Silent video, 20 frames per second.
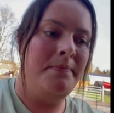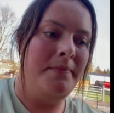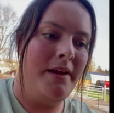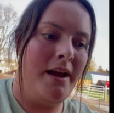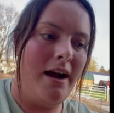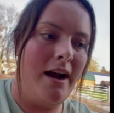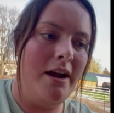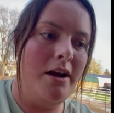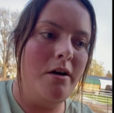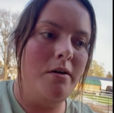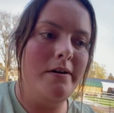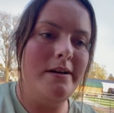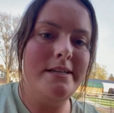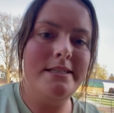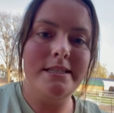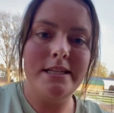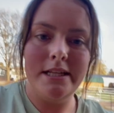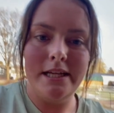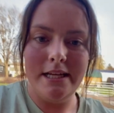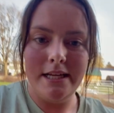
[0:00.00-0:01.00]
I always
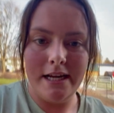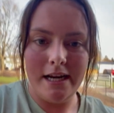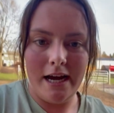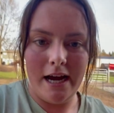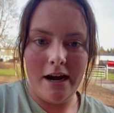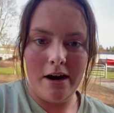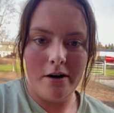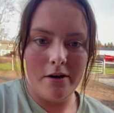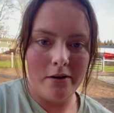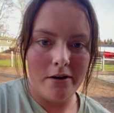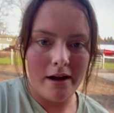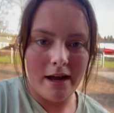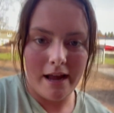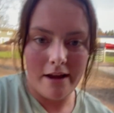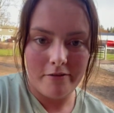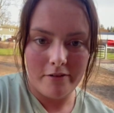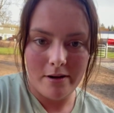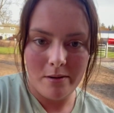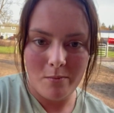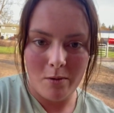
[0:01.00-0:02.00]
clean it out
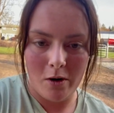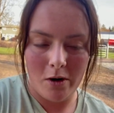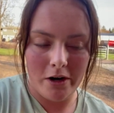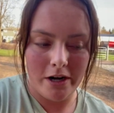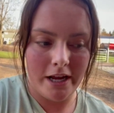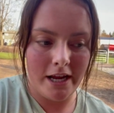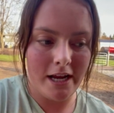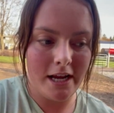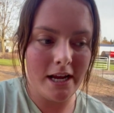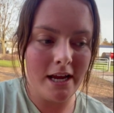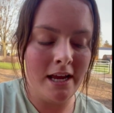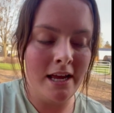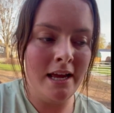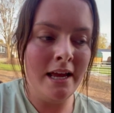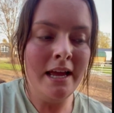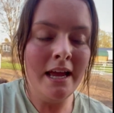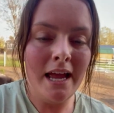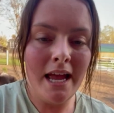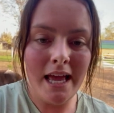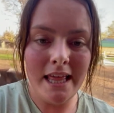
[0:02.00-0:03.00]
every morning
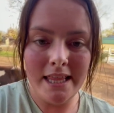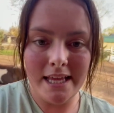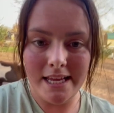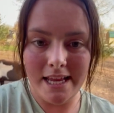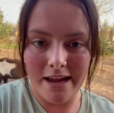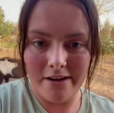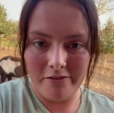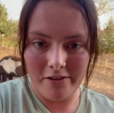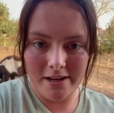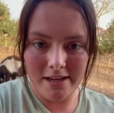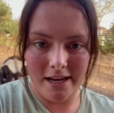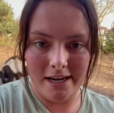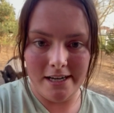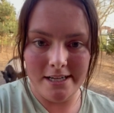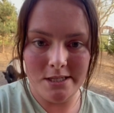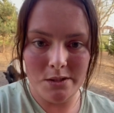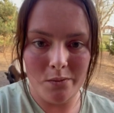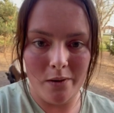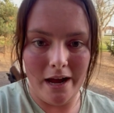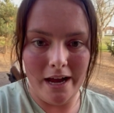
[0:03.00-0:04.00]
and then every night
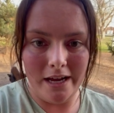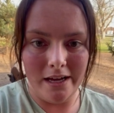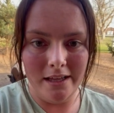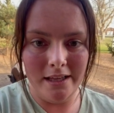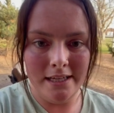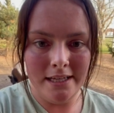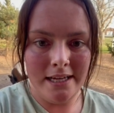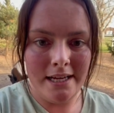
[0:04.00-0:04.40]
as well,